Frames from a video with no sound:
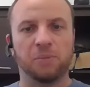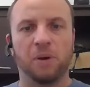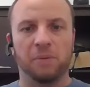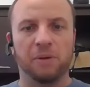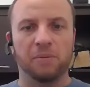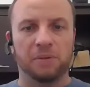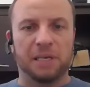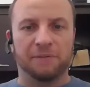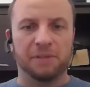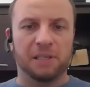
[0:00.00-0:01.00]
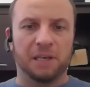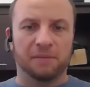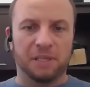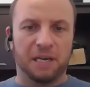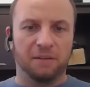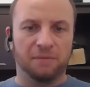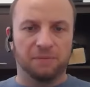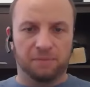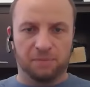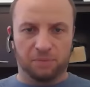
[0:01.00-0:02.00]
what we would definitely love to
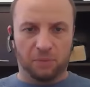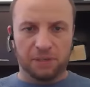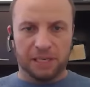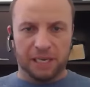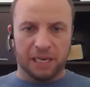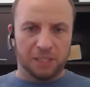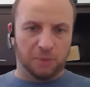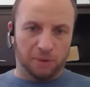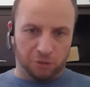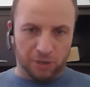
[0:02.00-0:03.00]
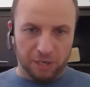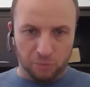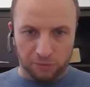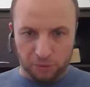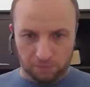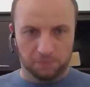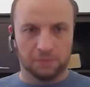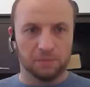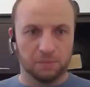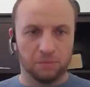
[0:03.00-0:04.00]
have one day. And that's what you're trying to move to
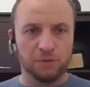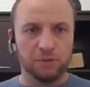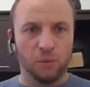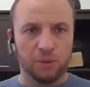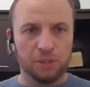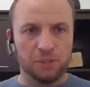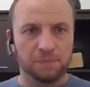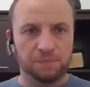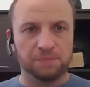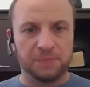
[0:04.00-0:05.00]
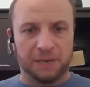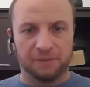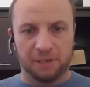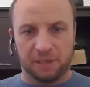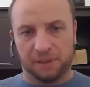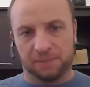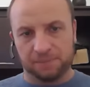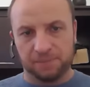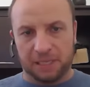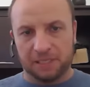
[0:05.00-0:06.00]
move towards. Definitely,
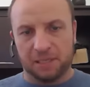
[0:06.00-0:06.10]
that's